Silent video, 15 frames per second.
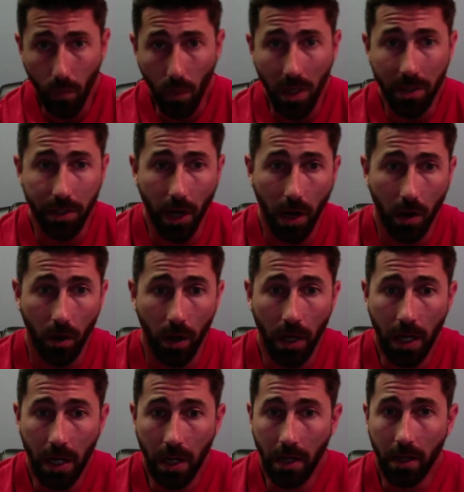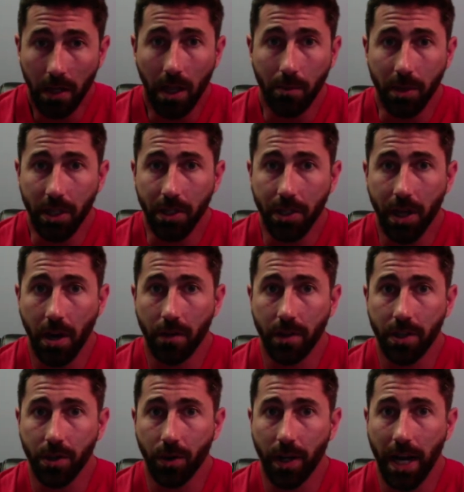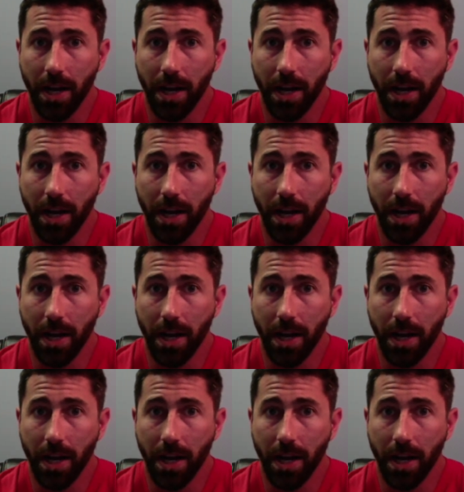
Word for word: So let me share the screen.